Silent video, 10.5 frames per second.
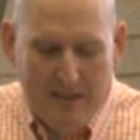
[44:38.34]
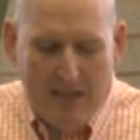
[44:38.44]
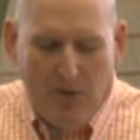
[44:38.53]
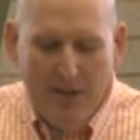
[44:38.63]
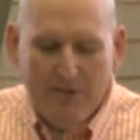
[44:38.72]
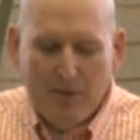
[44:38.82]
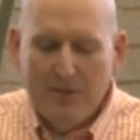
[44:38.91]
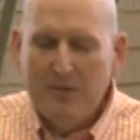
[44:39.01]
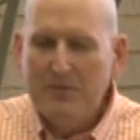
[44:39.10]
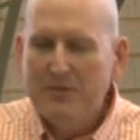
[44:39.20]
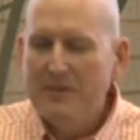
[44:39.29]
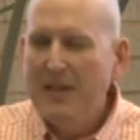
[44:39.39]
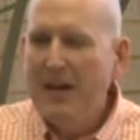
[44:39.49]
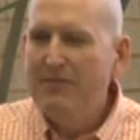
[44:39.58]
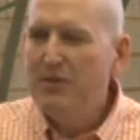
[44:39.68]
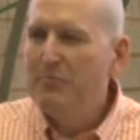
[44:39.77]
However,
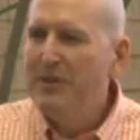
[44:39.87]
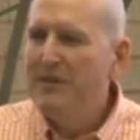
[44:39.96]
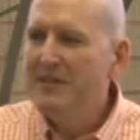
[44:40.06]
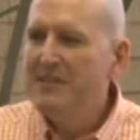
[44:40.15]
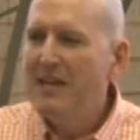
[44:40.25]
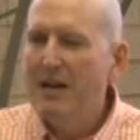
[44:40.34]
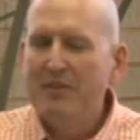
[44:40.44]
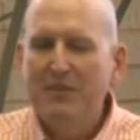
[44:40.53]
after a period of time,